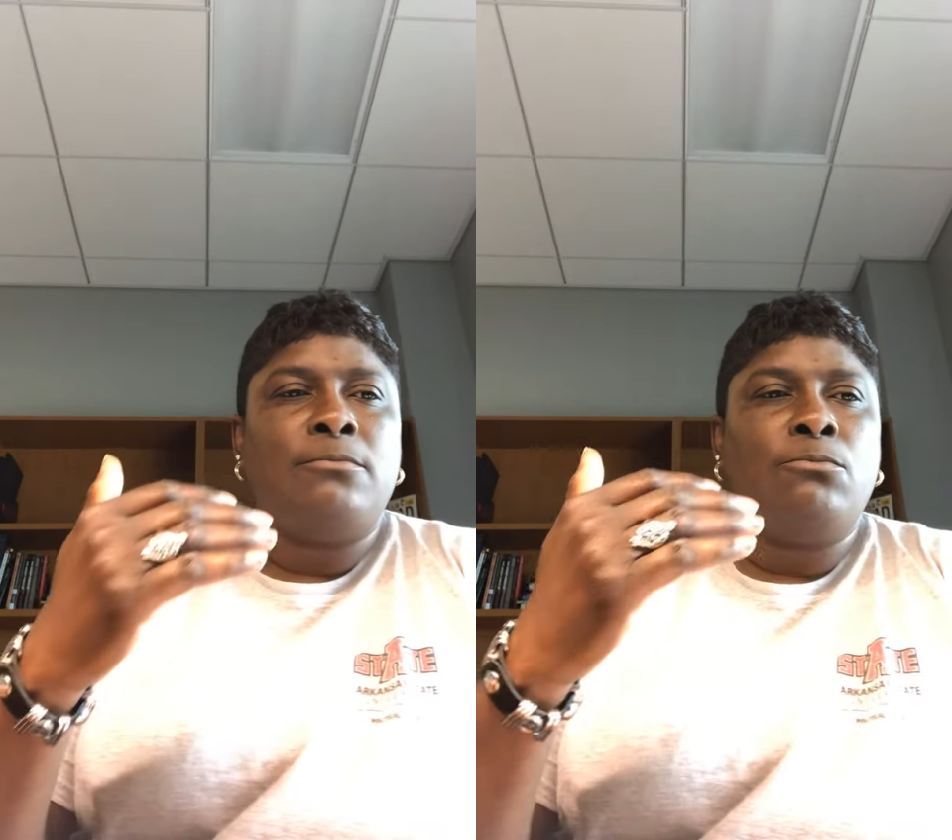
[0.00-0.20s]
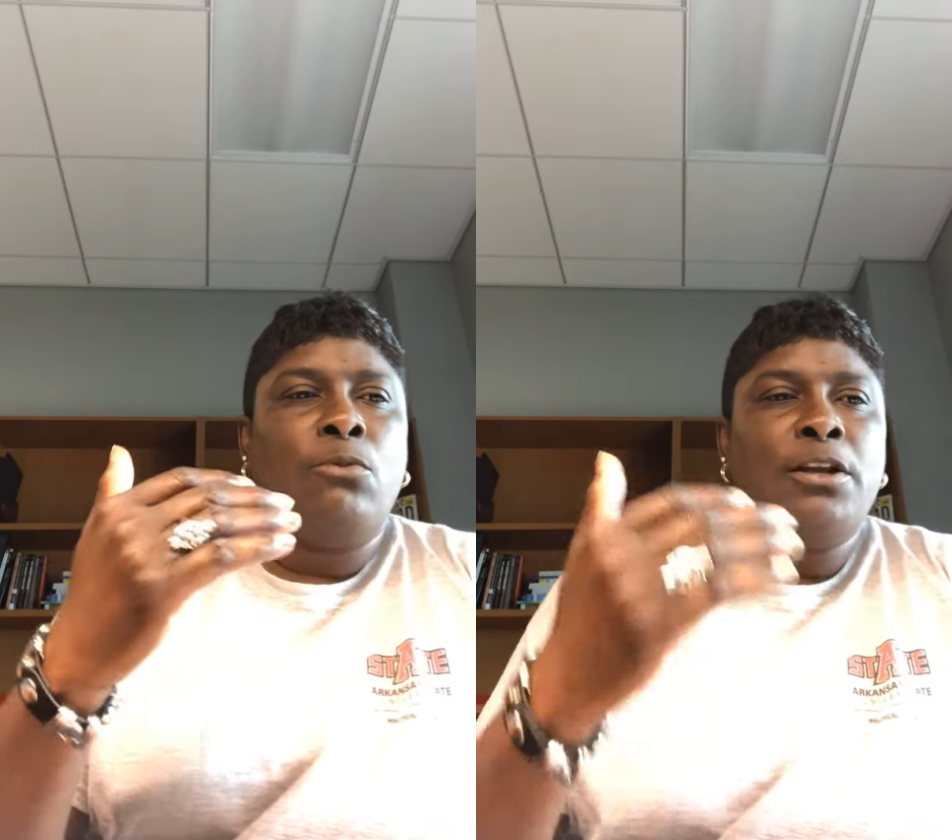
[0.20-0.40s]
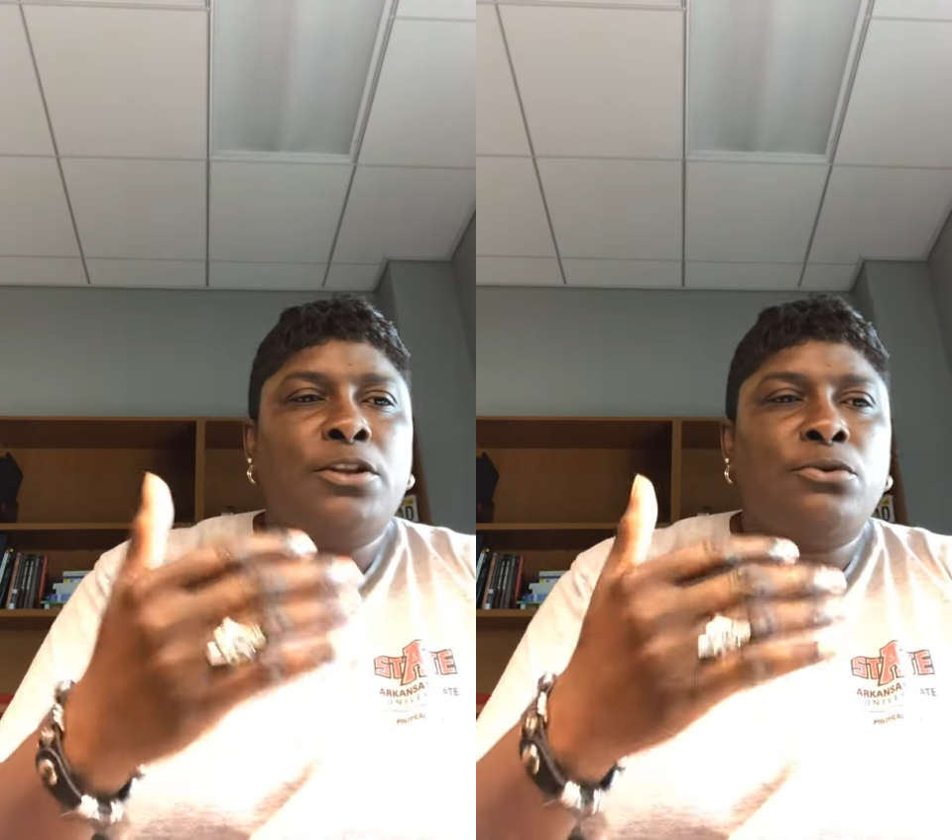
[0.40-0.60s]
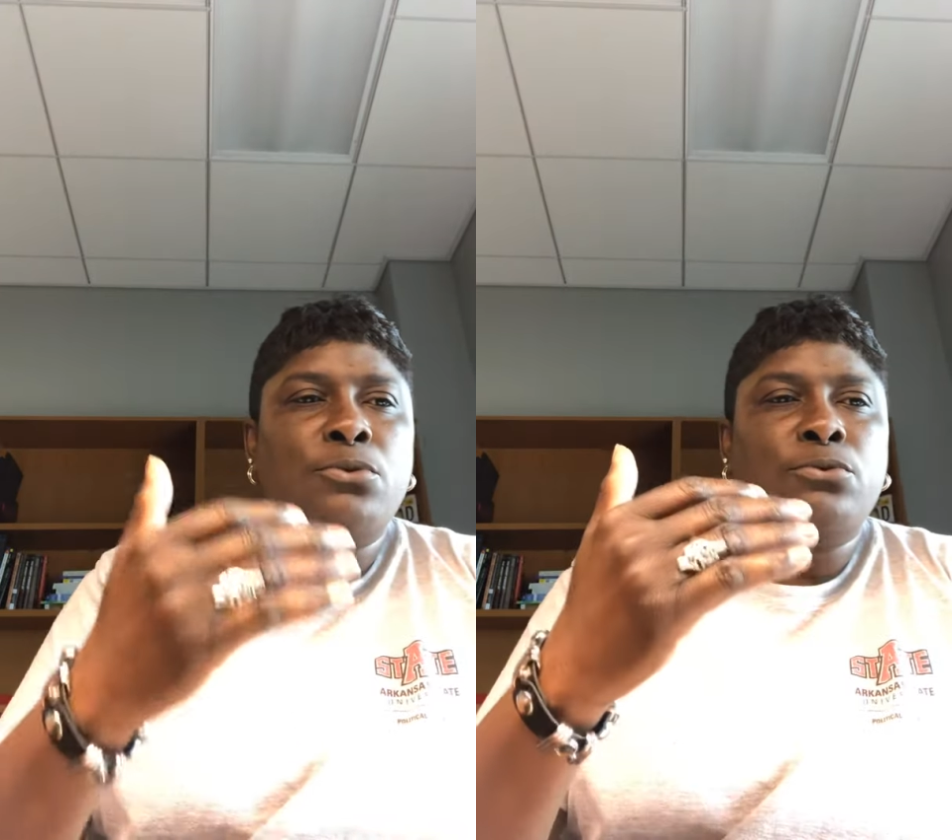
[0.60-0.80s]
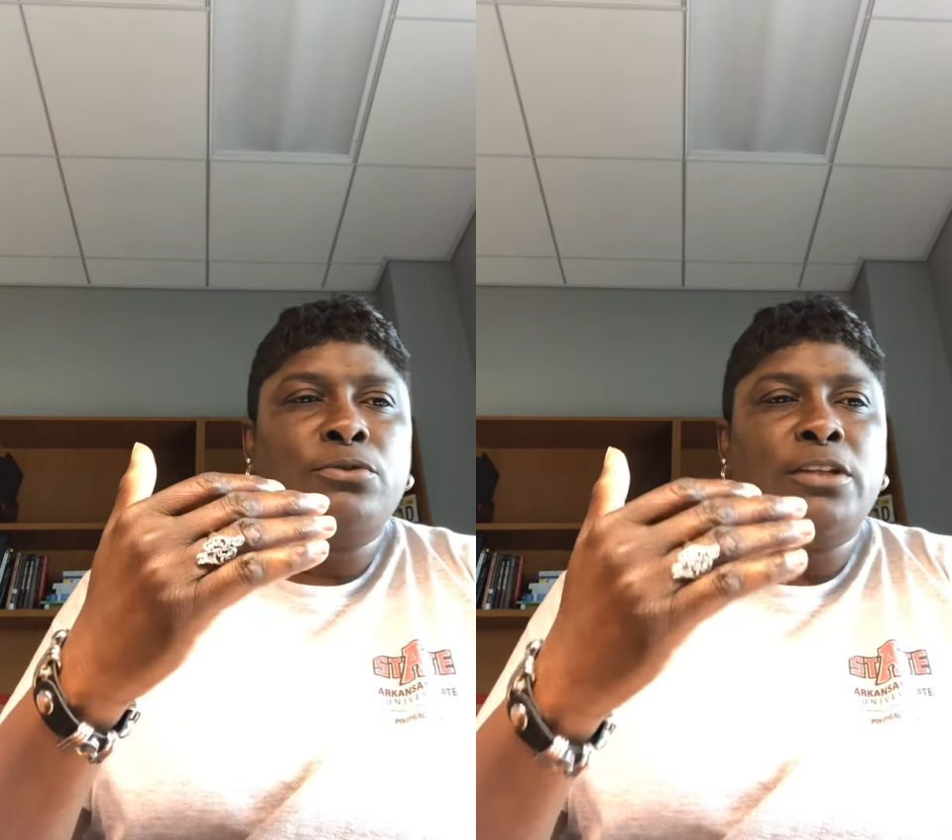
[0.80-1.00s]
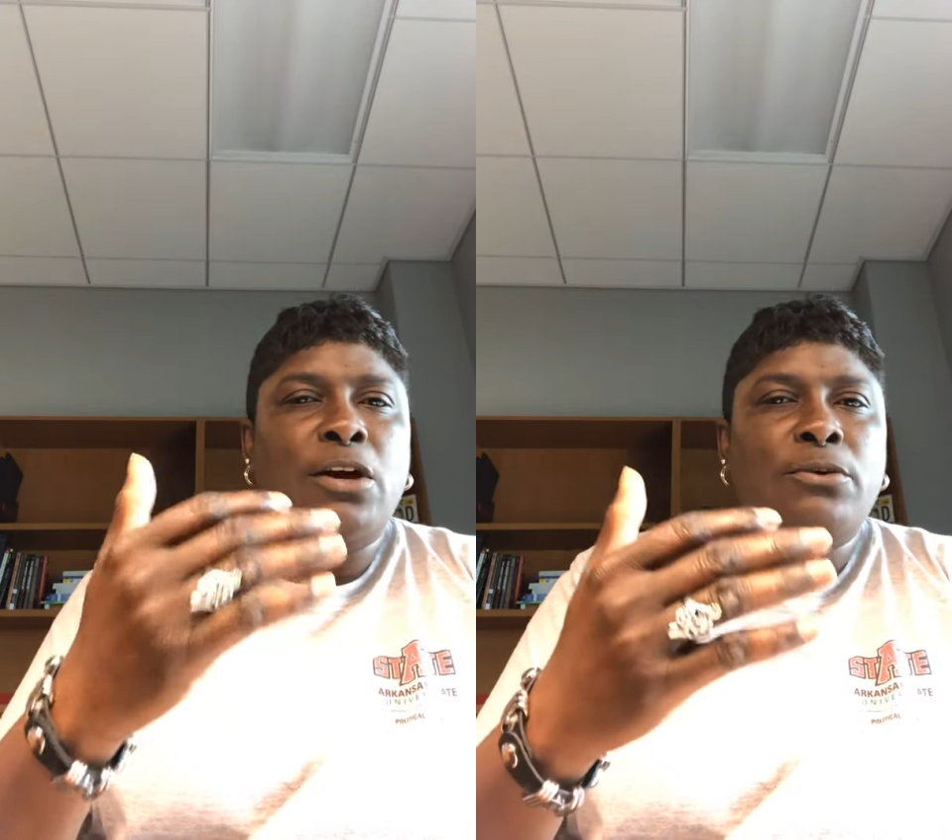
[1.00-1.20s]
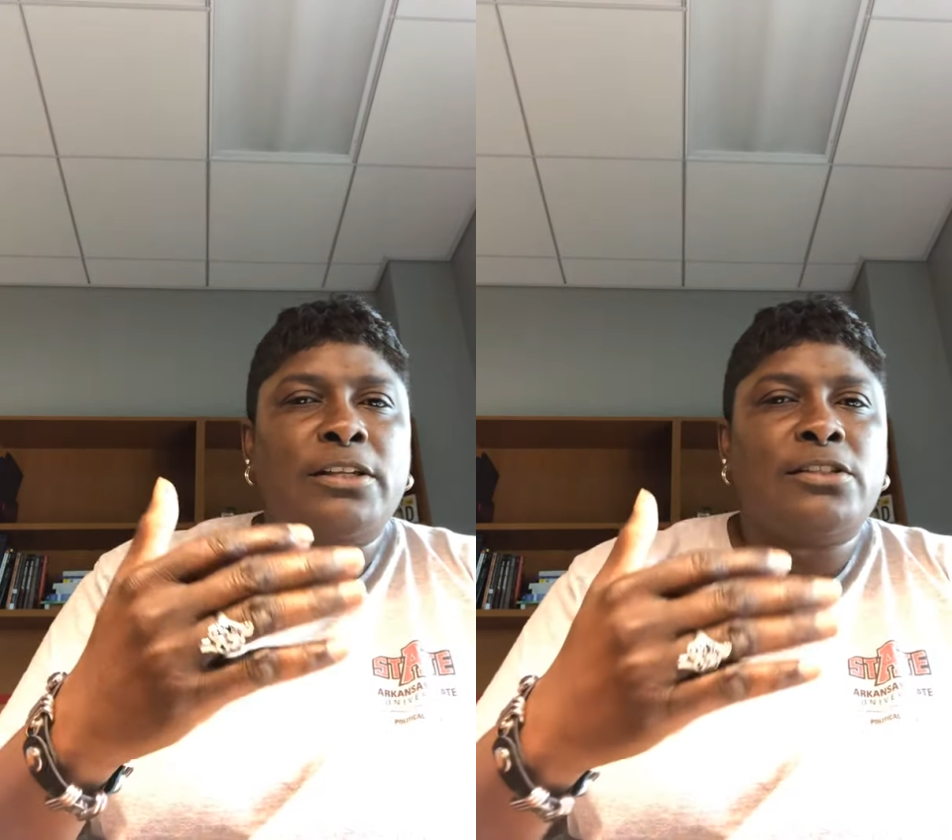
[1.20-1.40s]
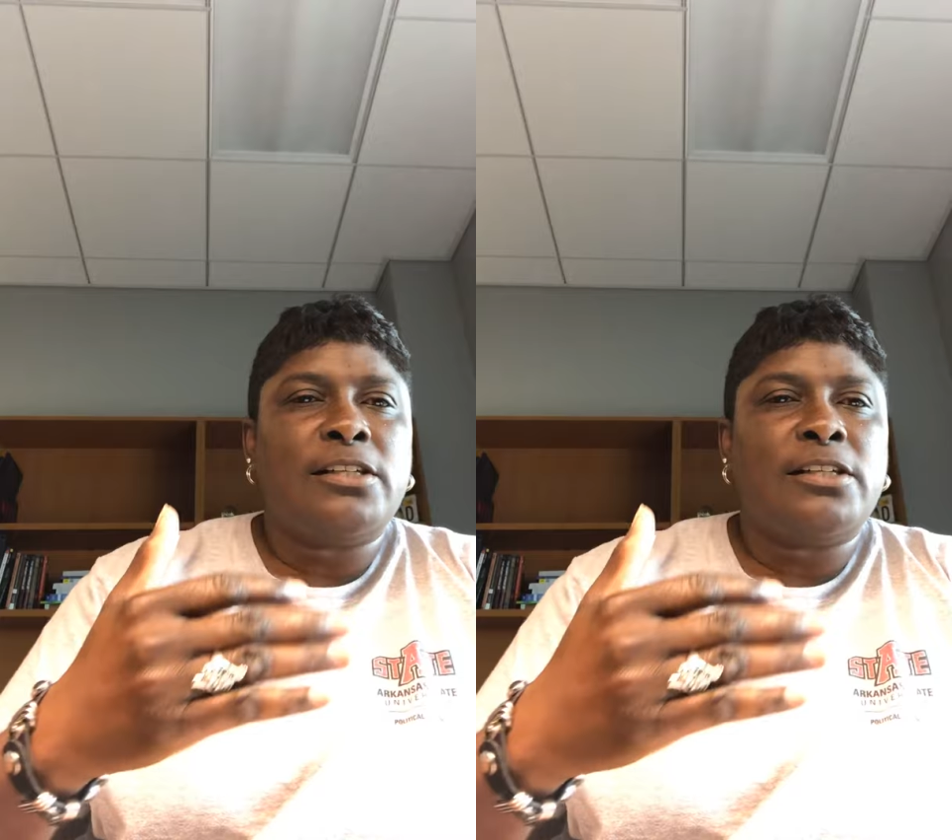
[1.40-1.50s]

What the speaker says: What you'll notice